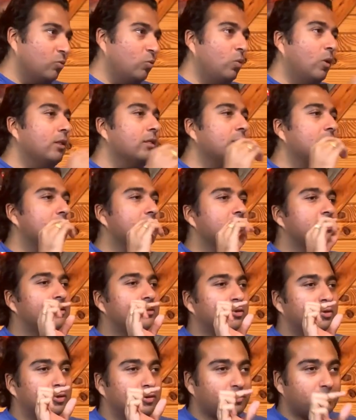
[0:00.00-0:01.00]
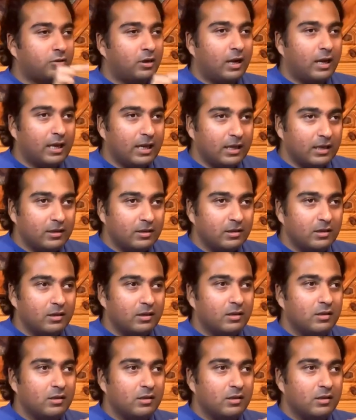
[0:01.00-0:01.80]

the willingness to try